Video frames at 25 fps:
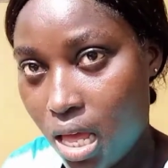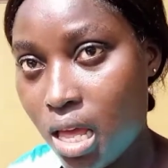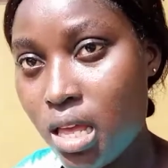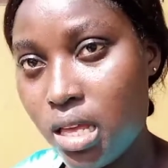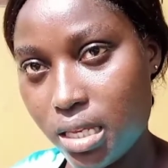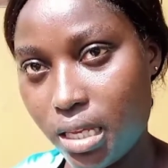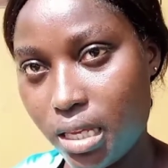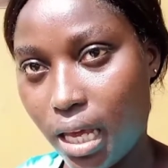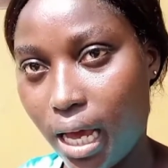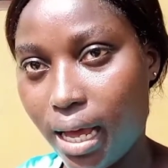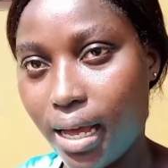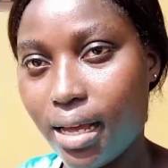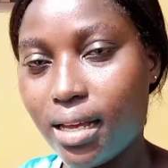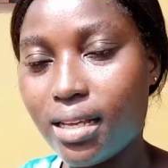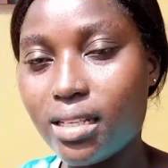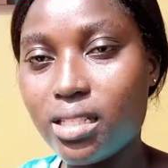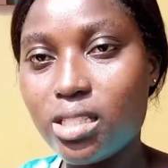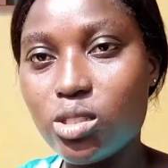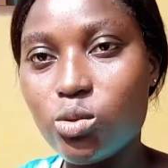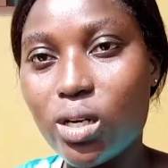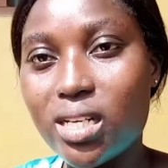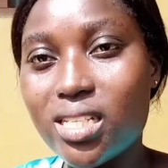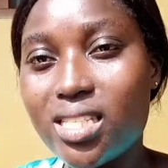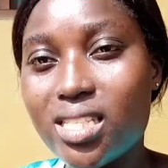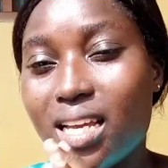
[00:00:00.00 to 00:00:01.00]
yeah,
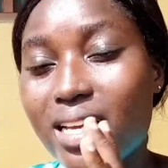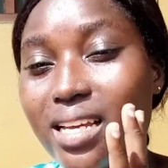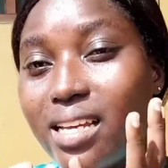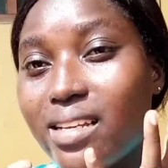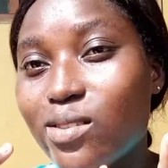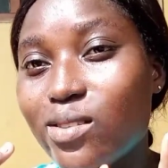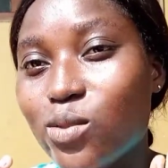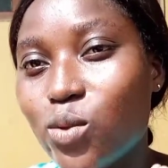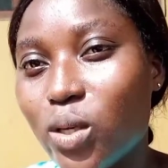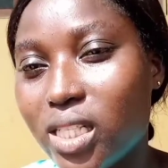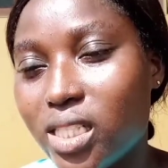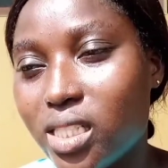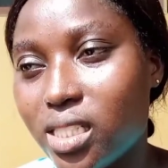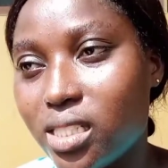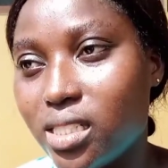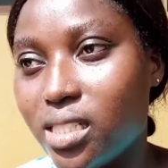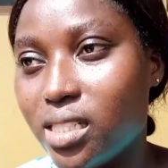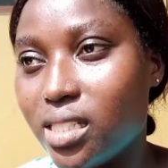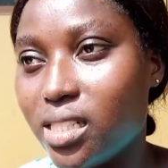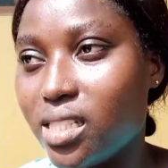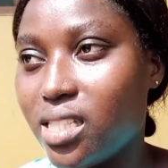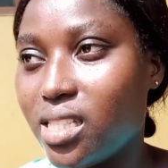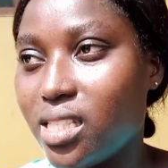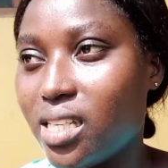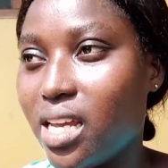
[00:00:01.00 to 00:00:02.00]
she was taking 20
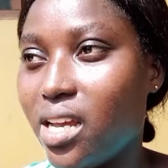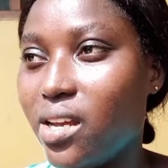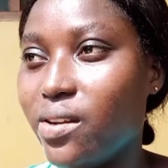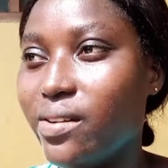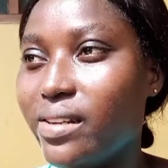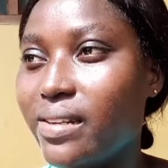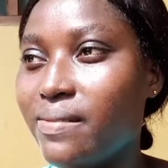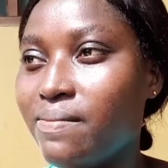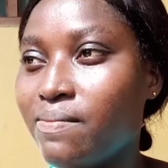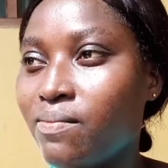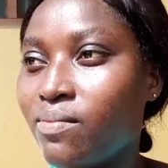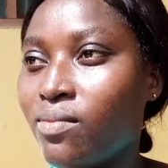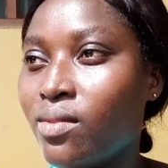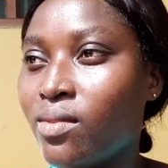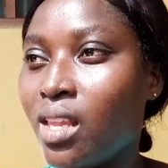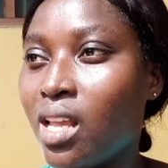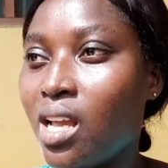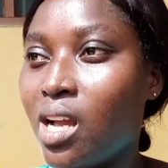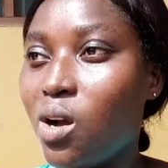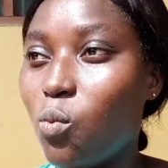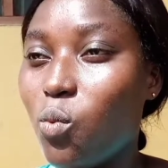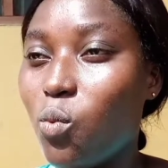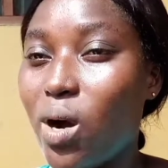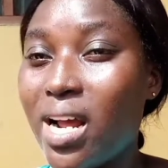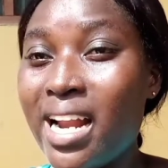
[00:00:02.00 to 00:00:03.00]
cedis. And
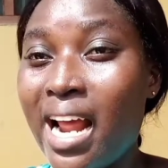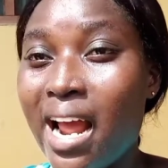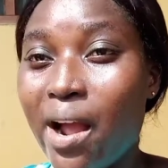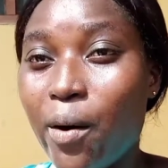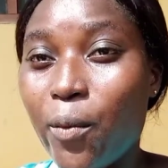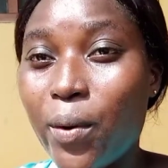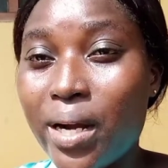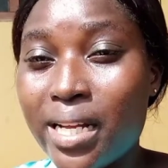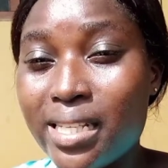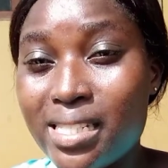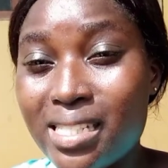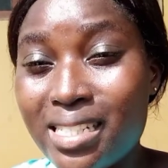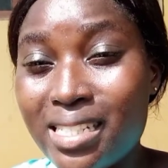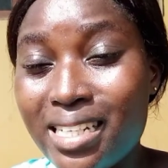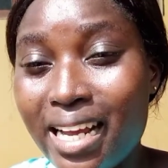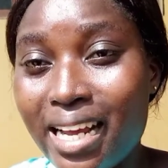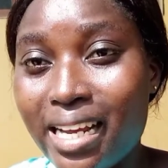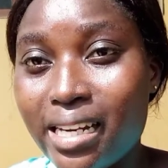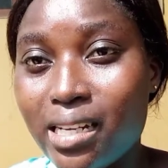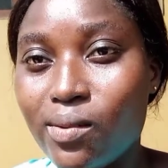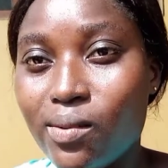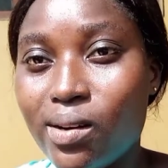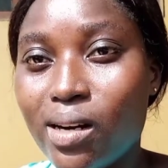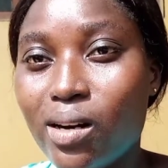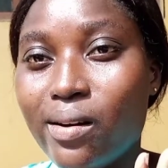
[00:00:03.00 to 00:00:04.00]
when I went
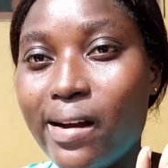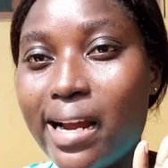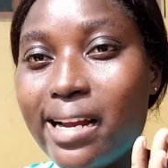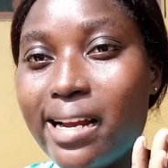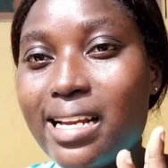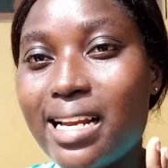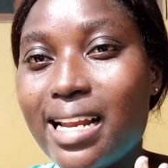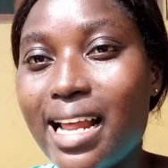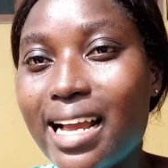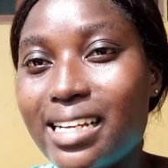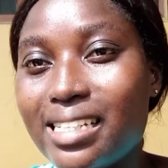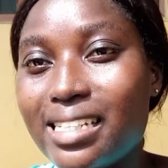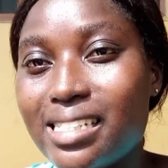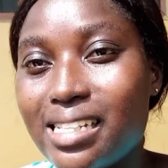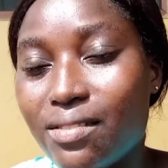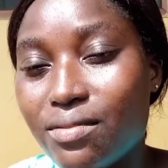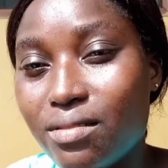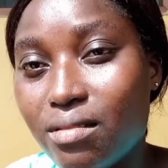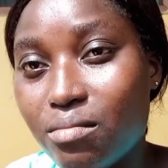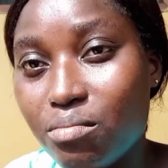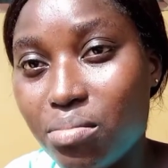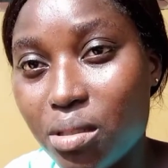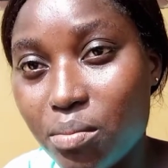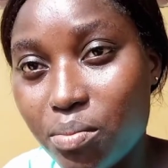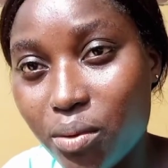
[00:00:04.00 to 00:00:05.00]
there were already like
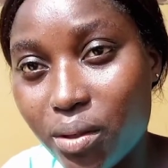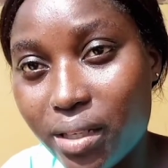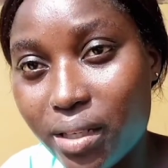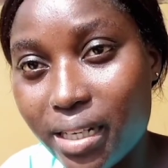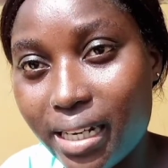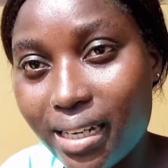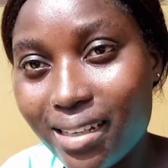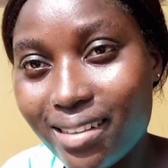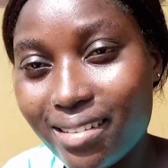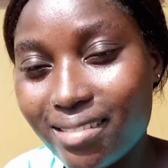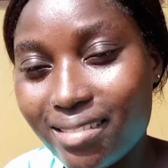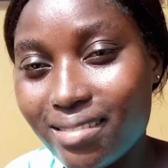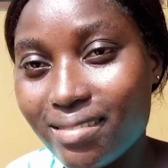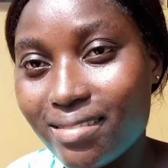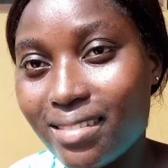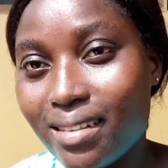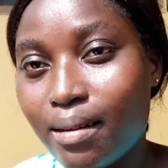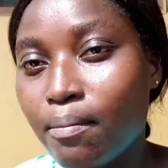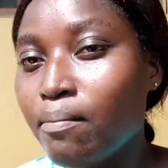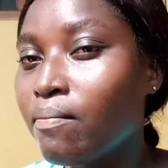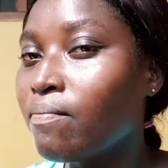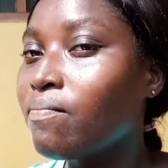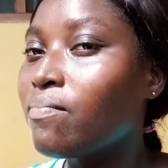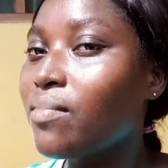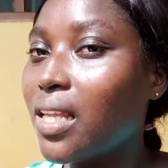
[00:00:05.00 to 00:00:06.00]
7 people there.
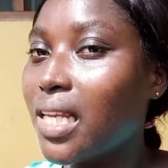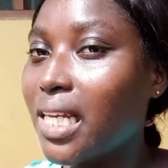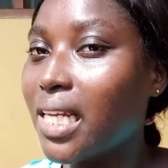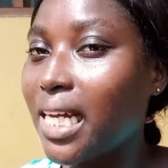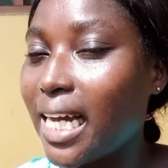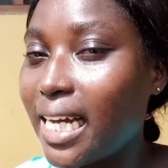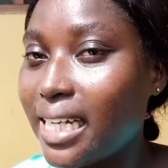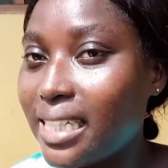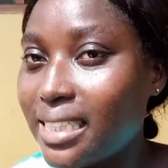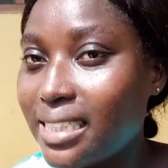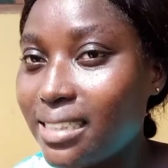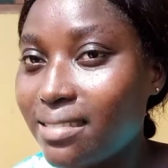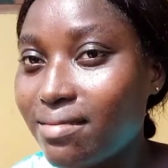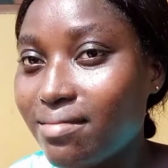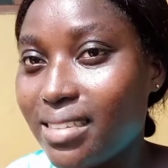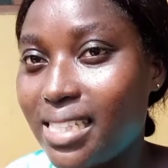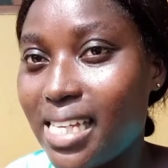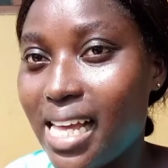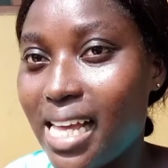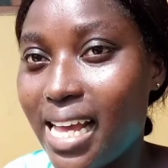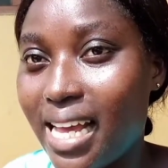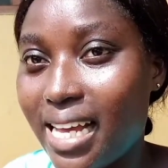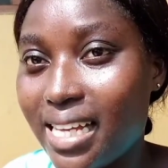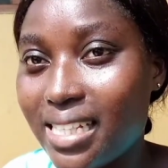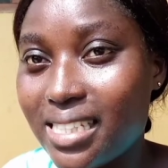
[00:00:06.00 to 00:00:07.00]
Can't
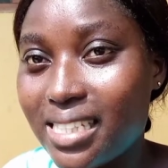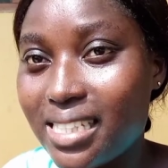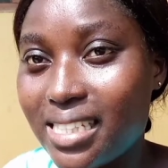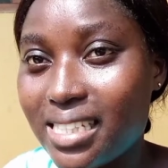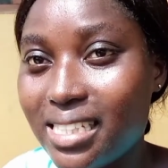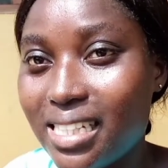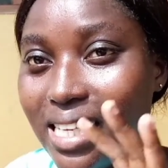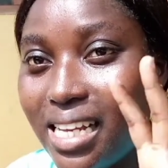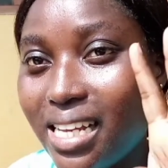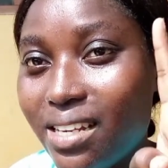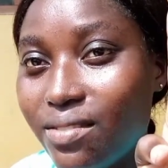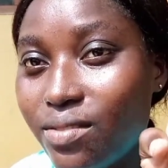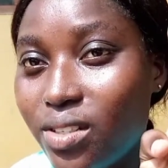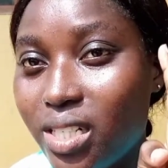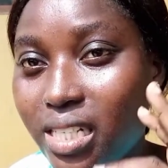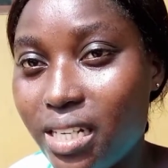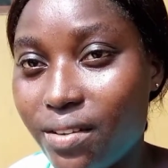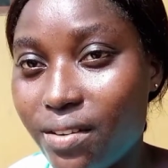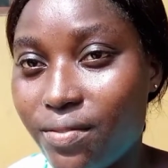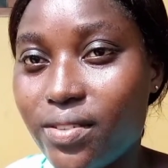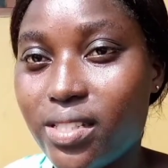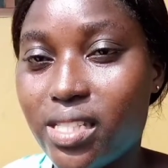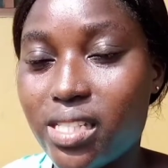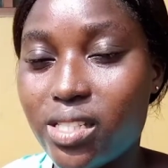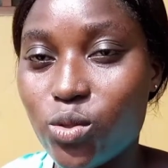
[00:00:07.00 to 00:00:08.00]
say, even
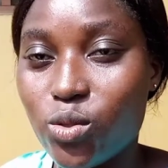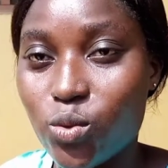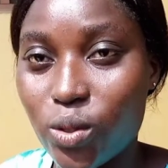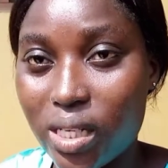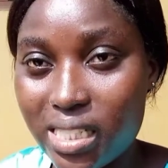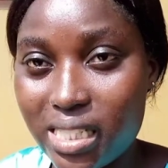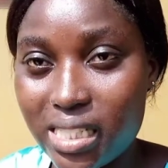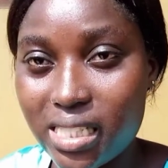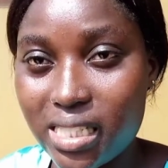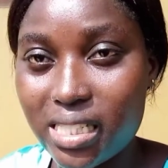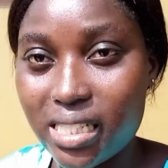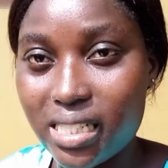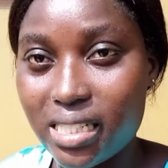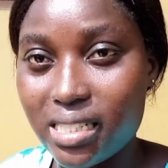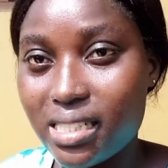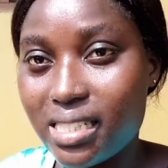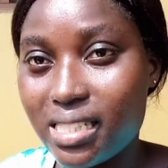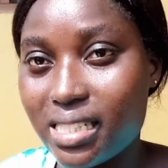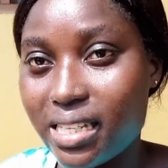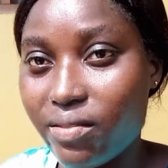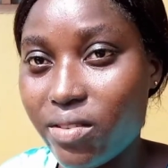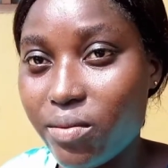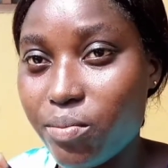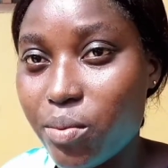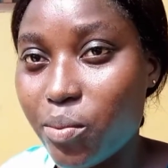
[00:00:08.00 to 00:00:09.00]
if it is 20 cedis,
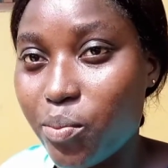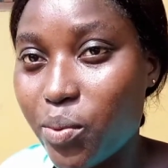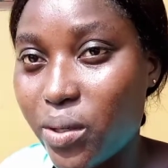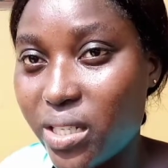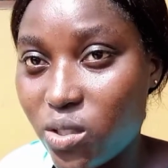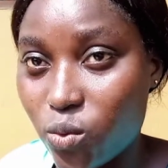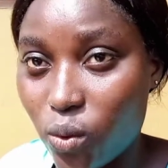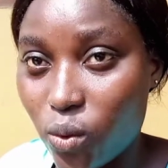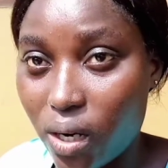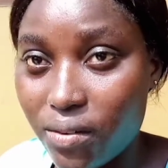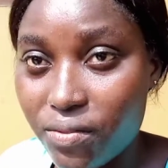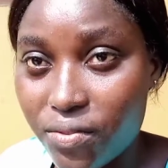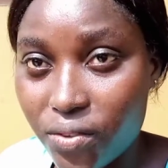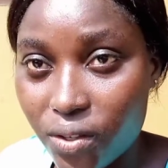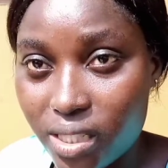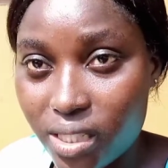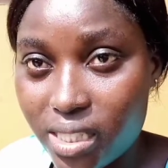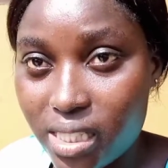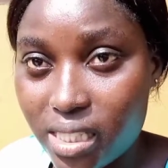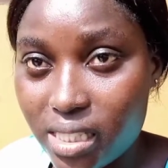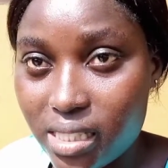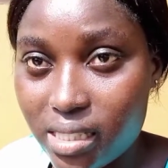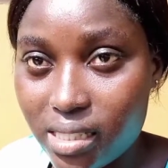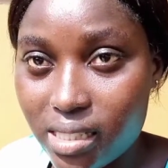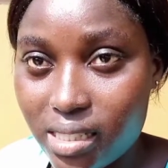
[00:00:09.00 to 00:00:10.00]
7 people is
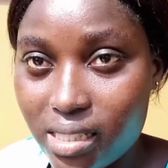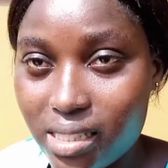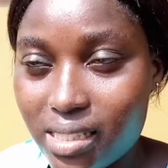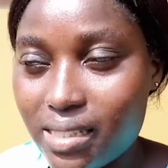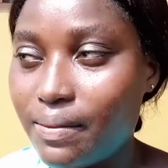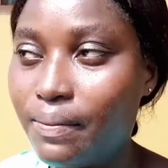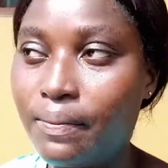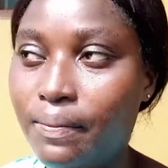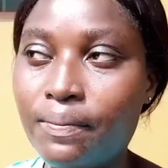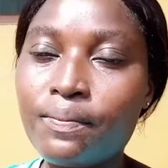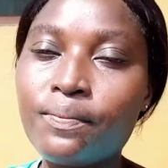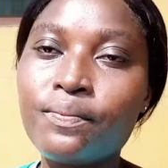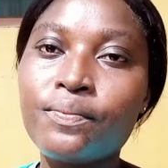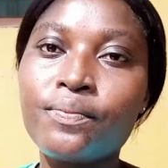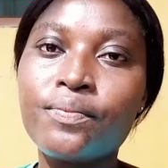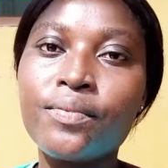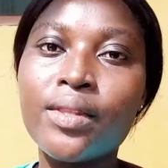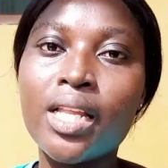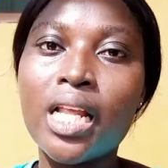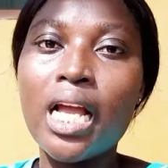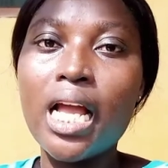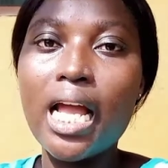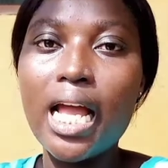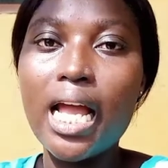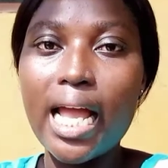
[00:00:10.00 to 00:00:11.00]
140 cedis.
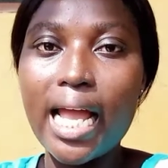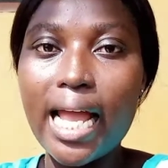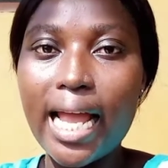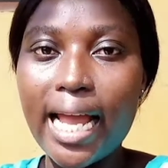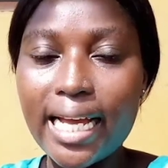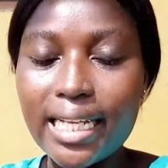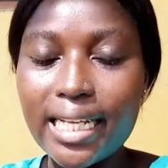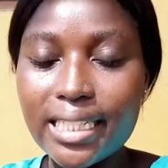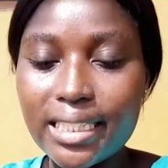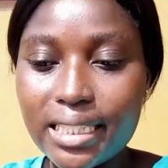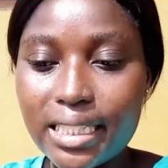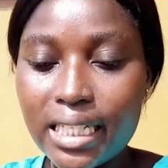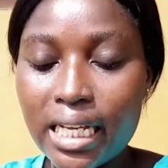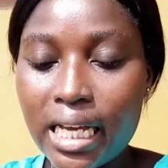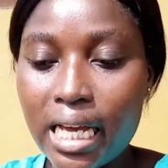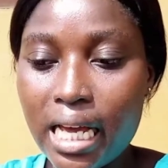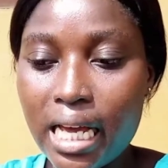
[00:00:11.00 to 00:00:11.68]
And